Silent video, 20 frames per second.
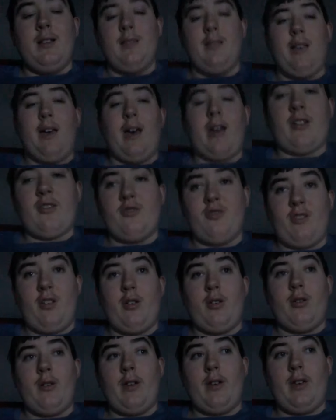Like,
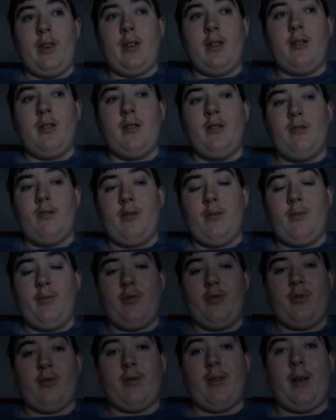share, and
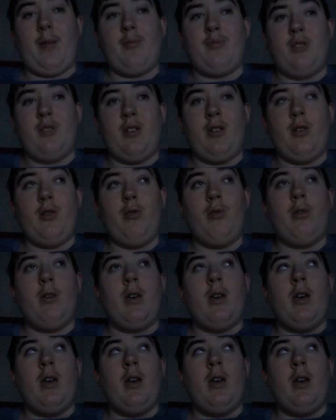subscribe to